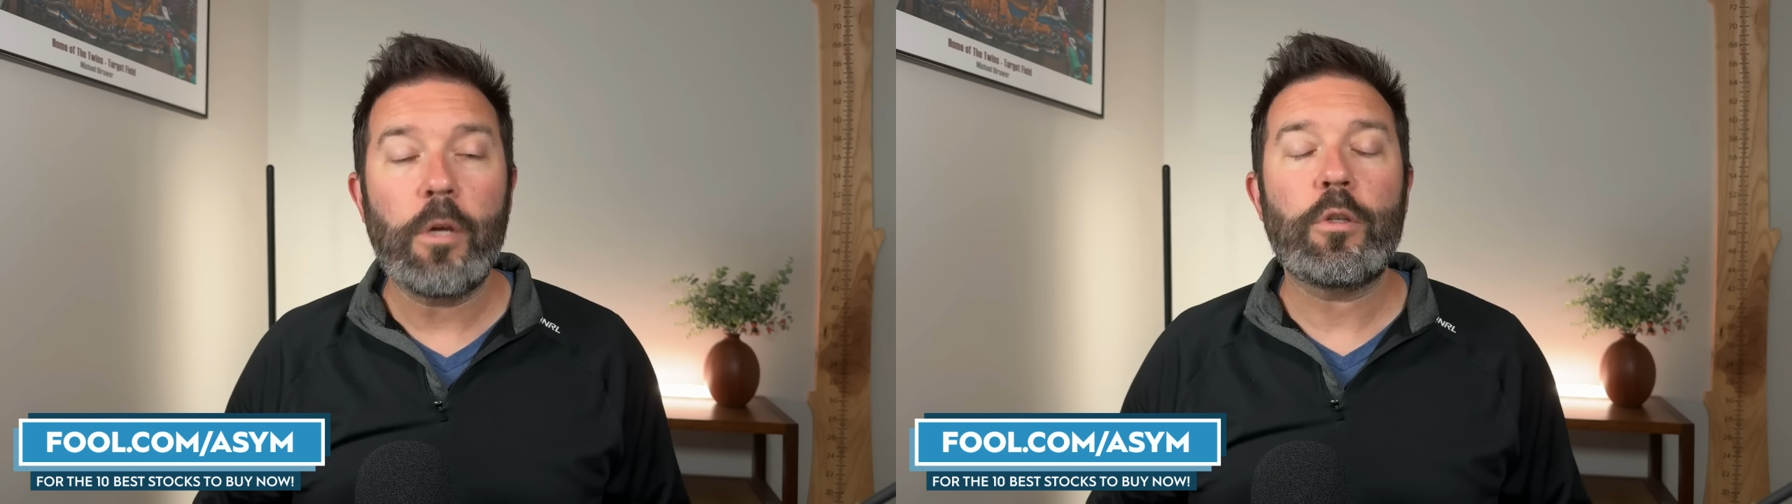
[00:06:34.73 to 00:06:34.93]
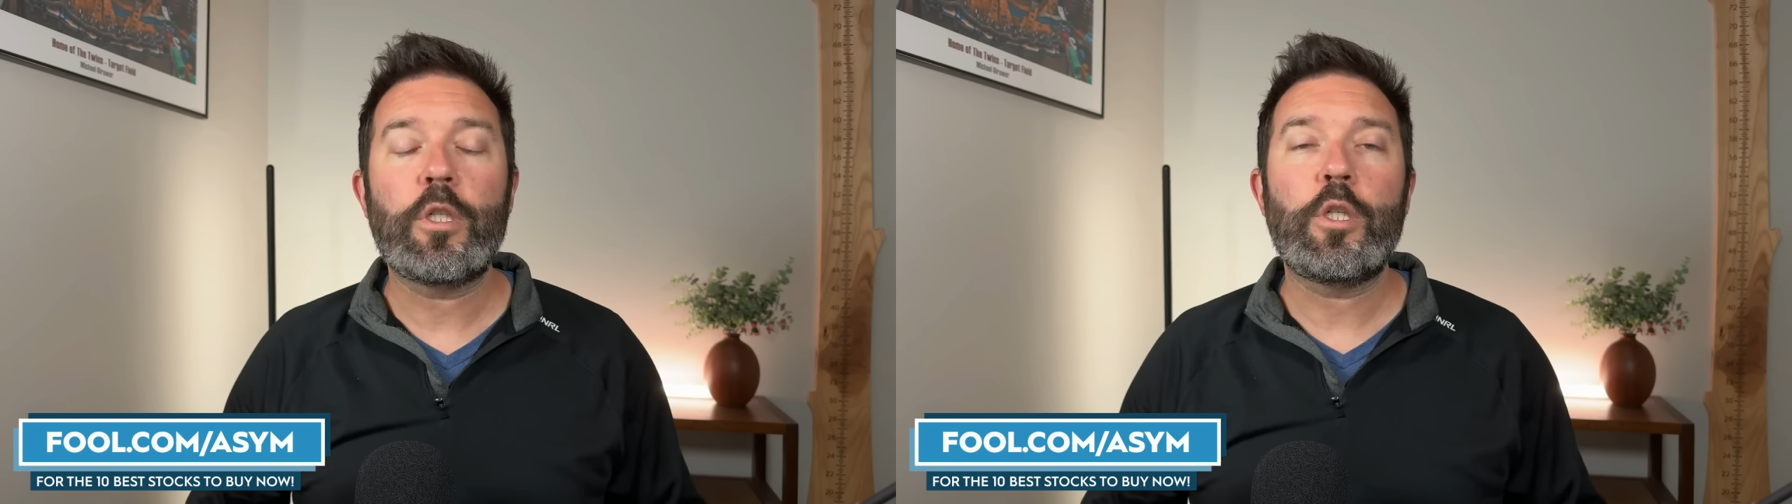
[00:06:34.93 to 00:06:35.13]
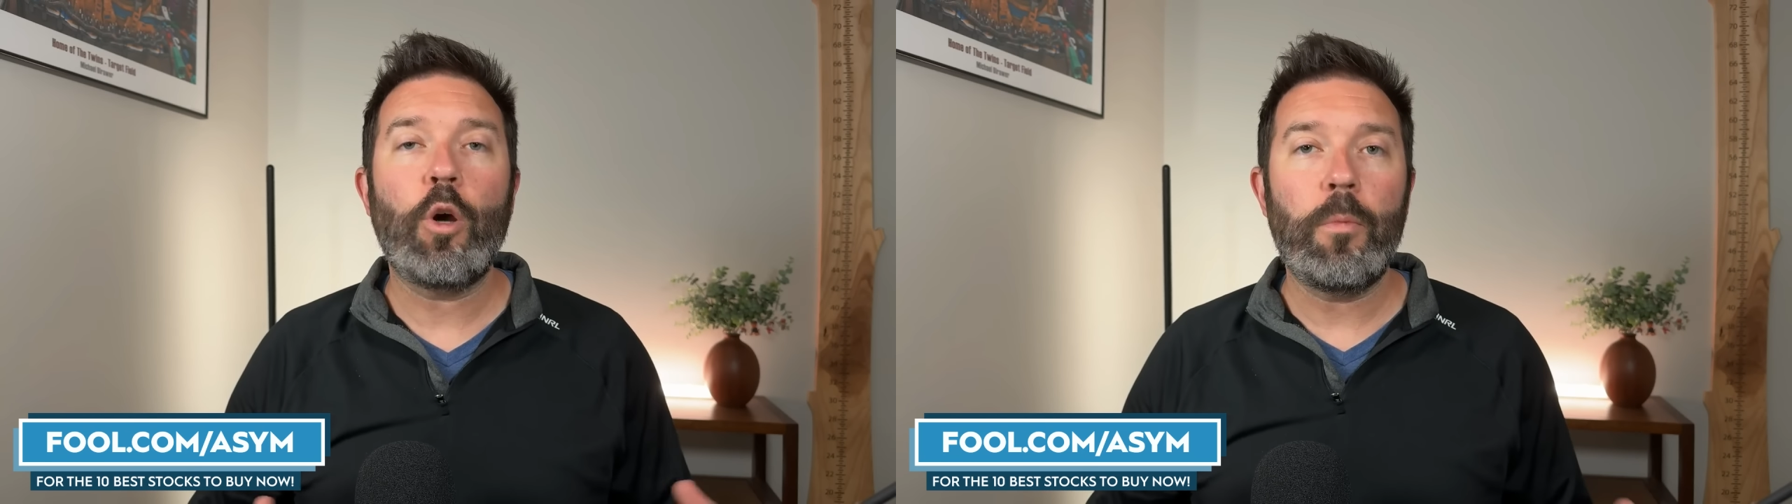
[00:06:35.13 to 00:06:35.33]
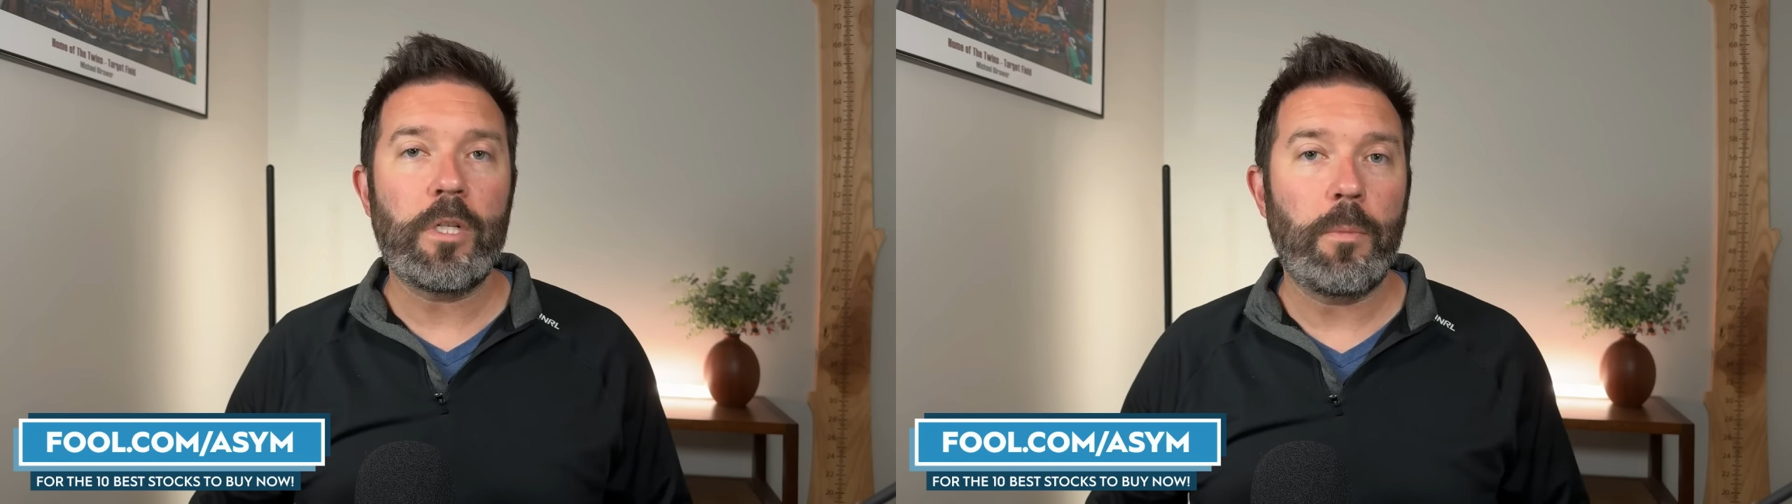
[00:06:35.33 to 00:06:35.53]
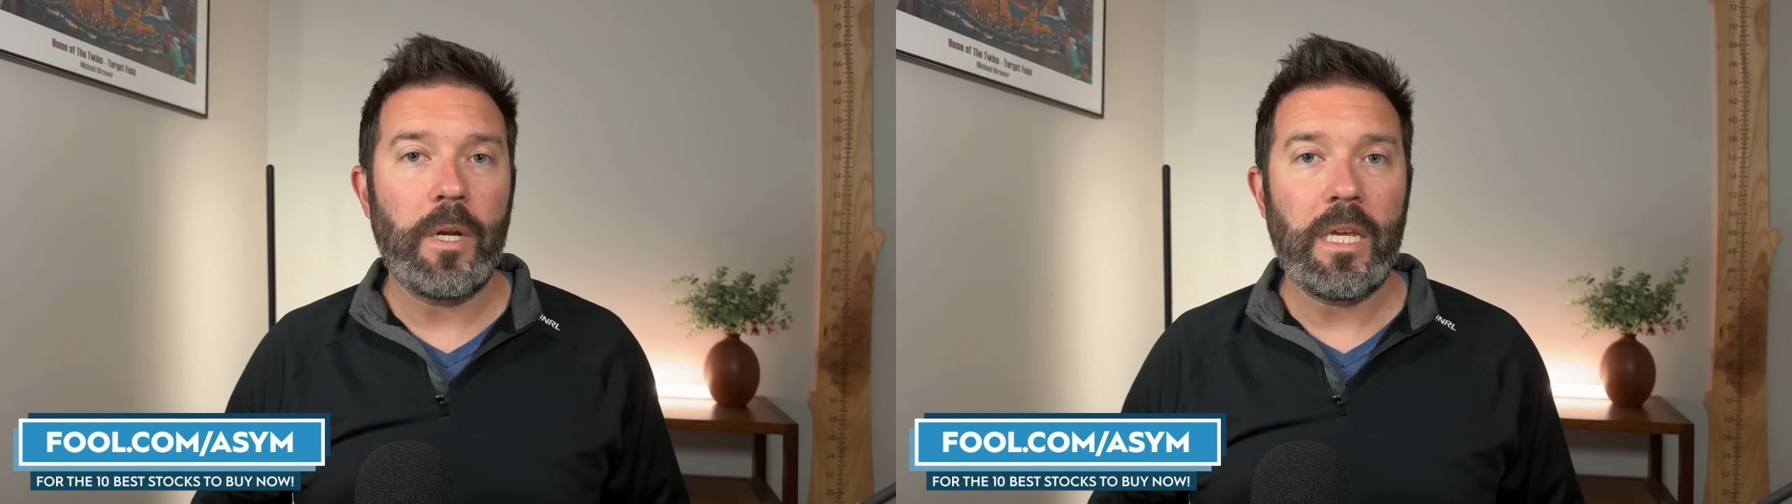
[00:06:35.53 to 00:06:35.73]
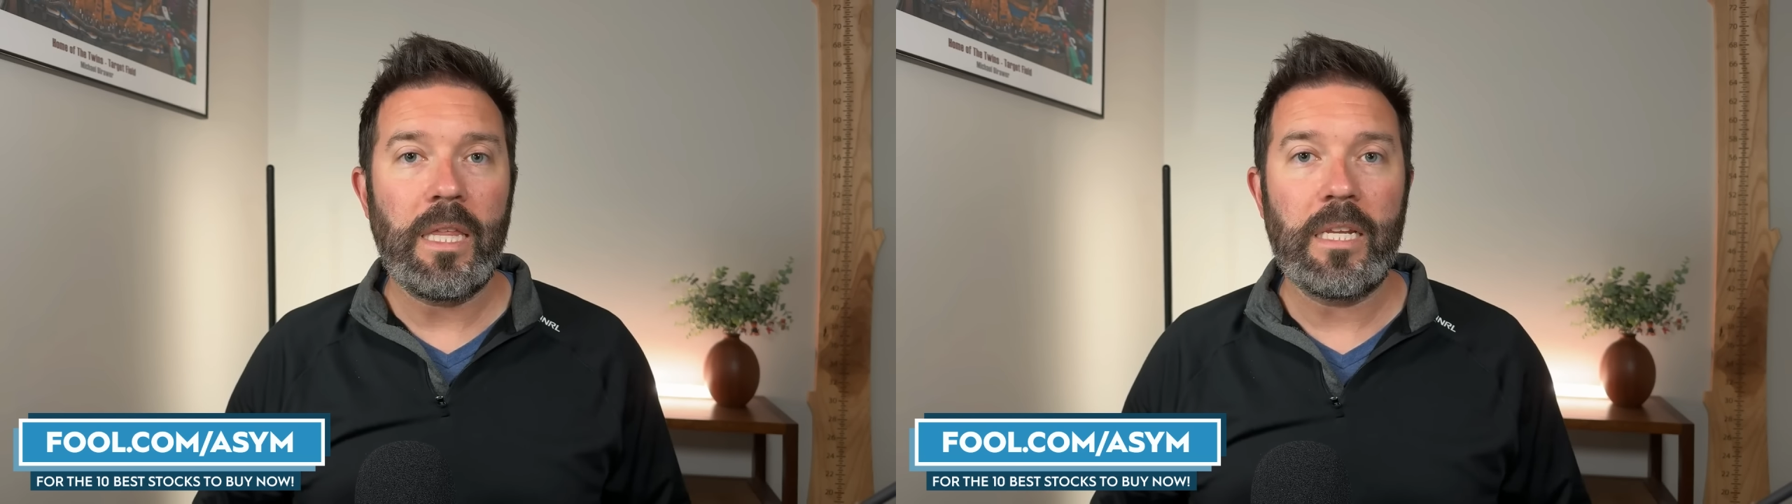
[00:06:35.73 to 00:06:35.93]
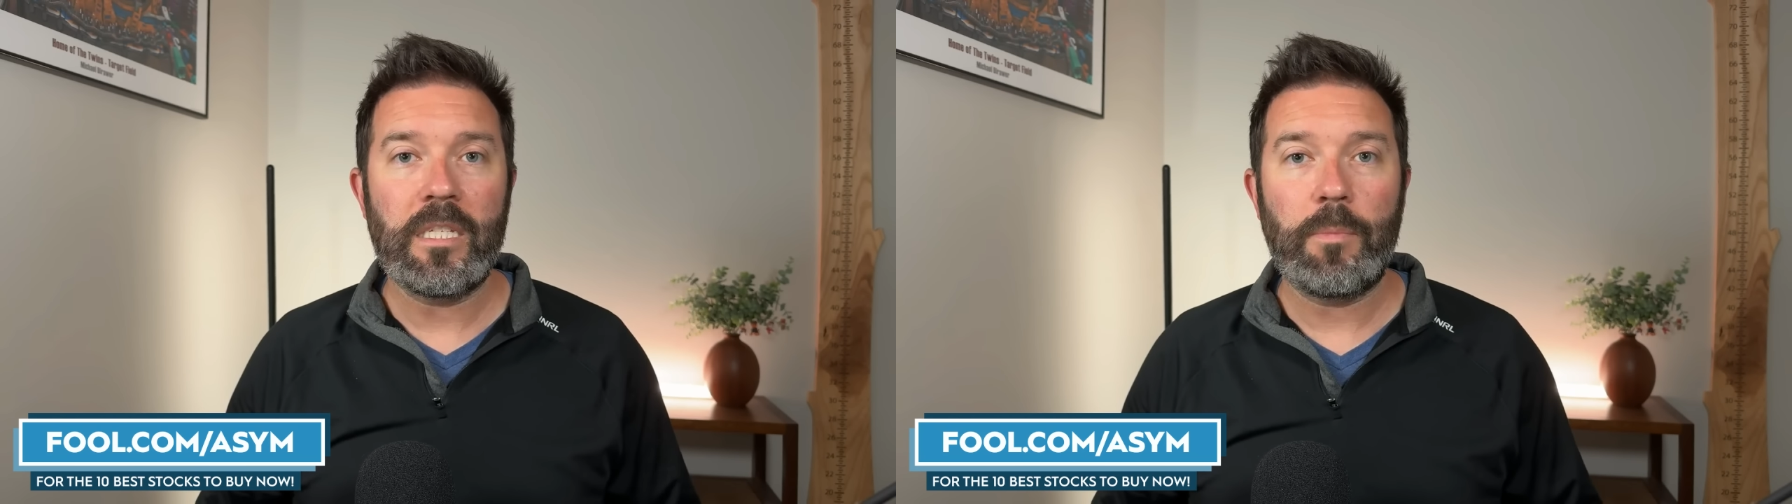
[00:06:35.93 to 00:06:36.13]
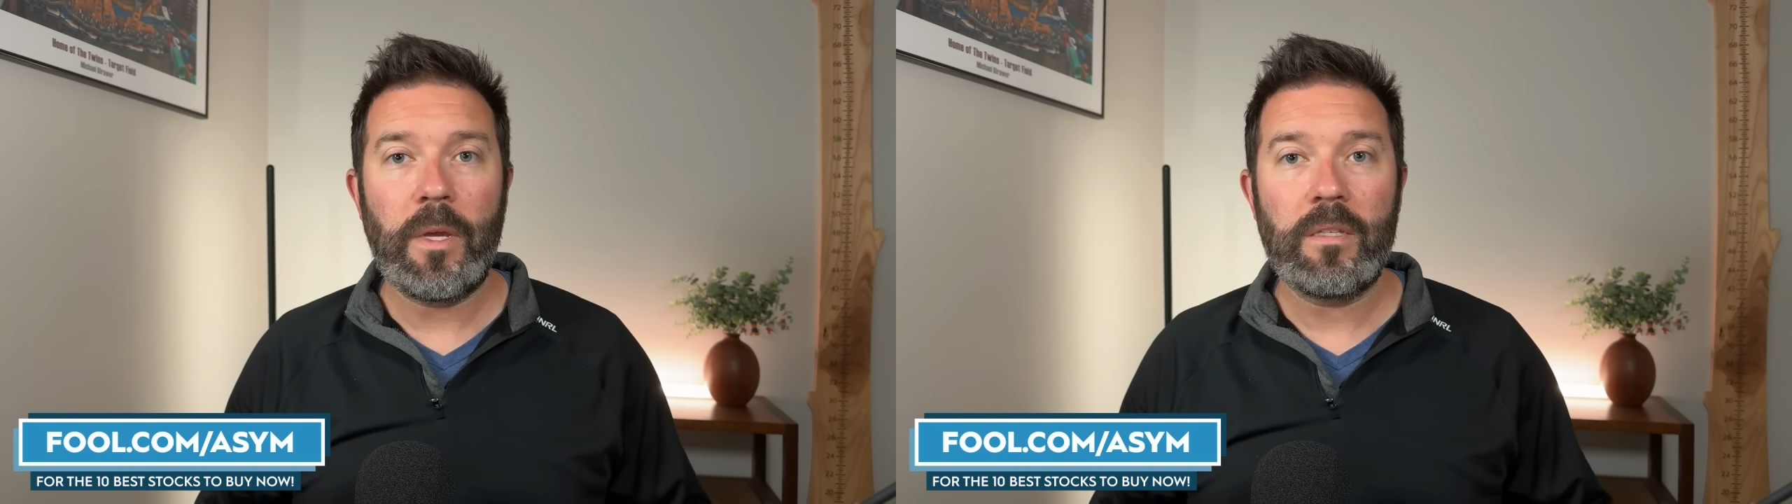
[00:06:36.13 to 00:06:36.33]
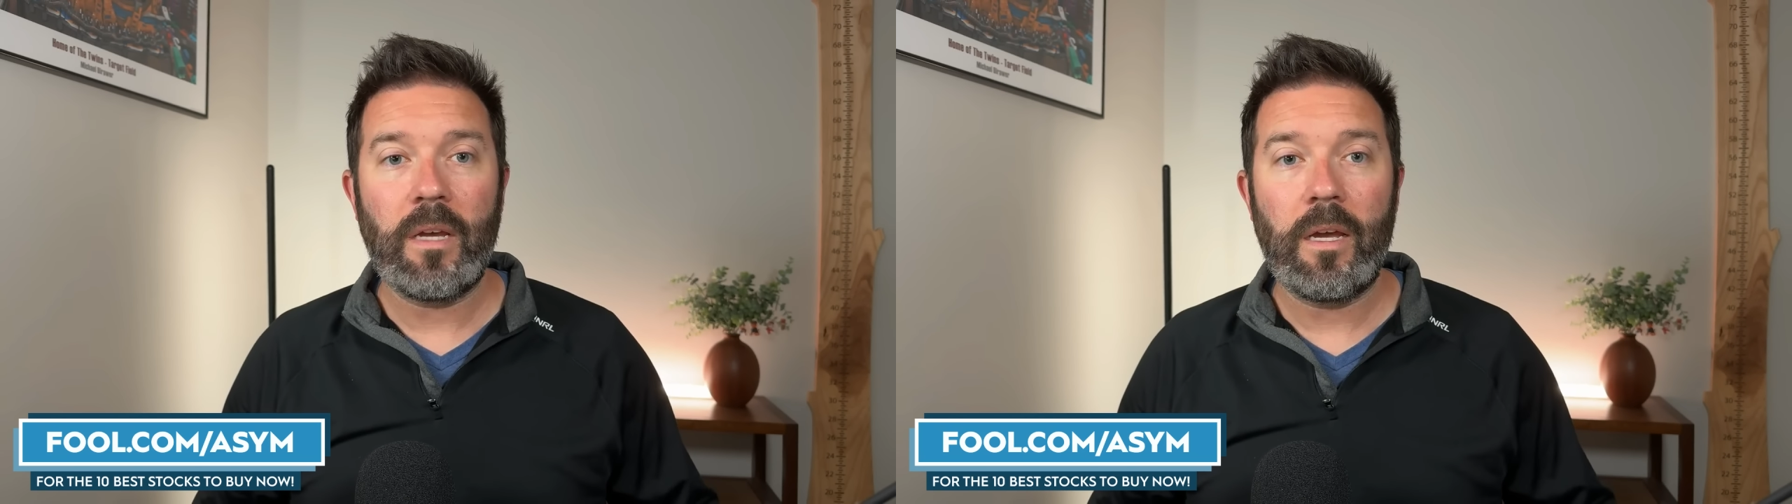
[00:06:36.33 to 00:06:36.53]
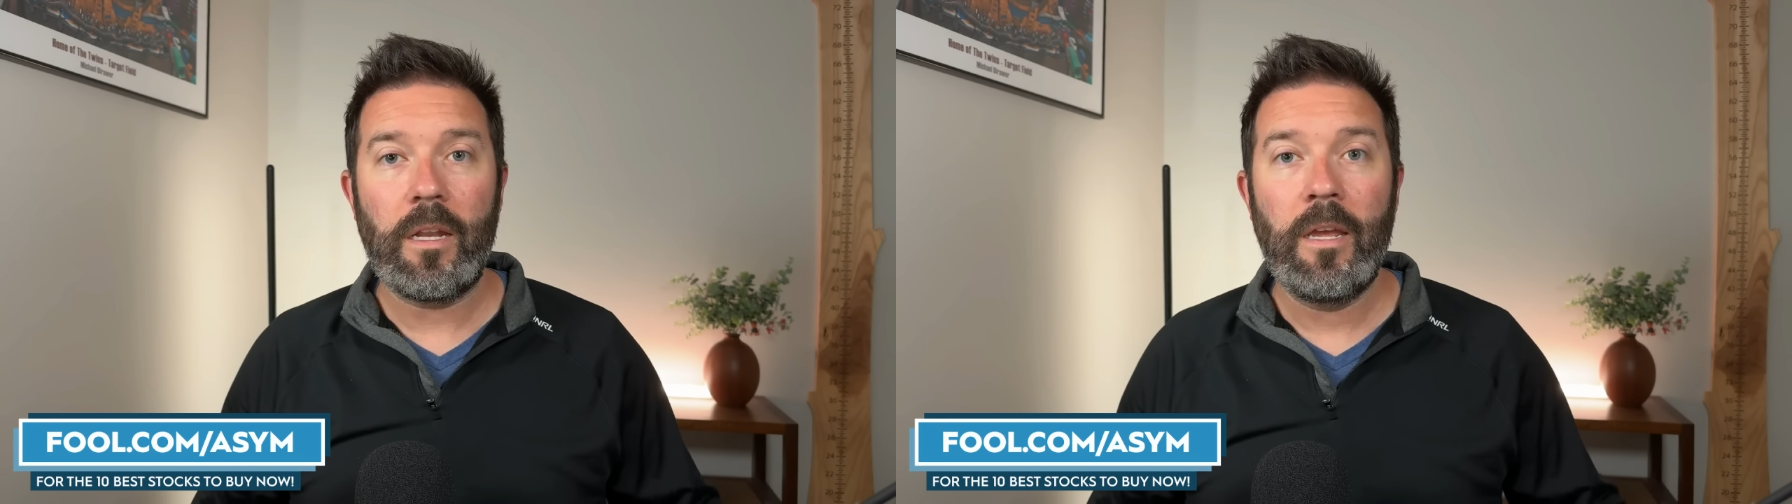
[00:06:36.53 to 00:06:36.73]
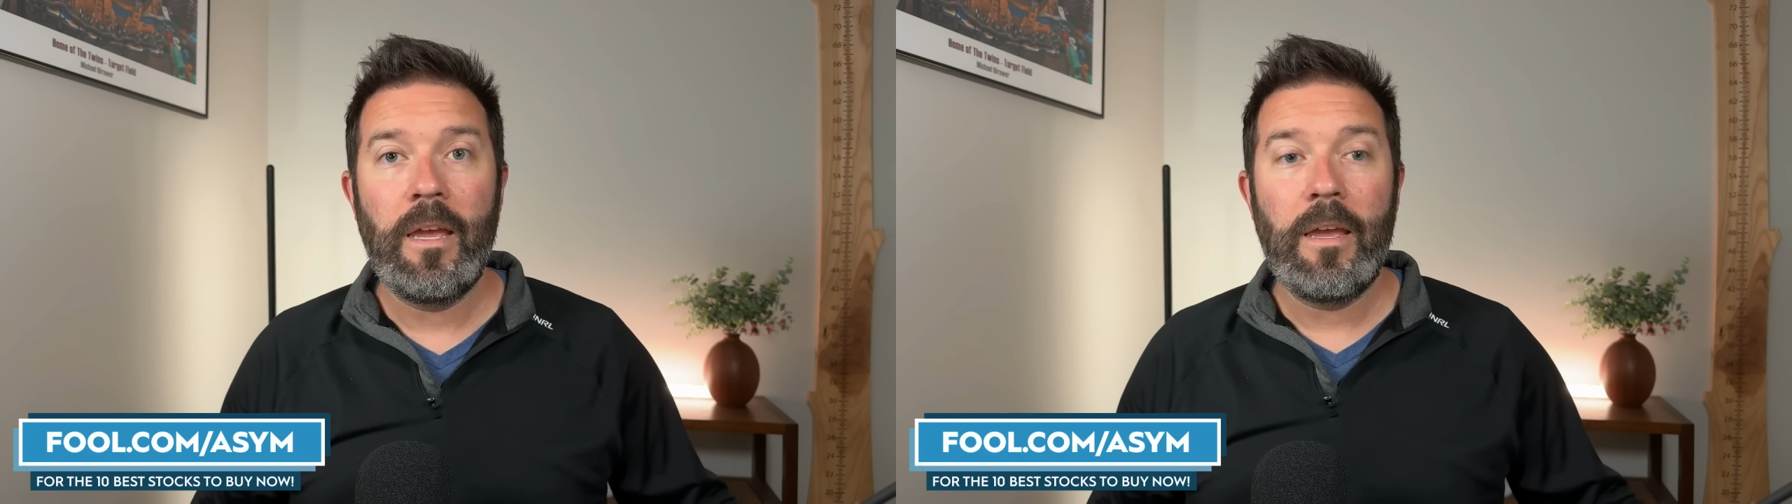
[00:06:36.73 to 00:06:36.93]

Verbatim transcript: there is so much money that is spent on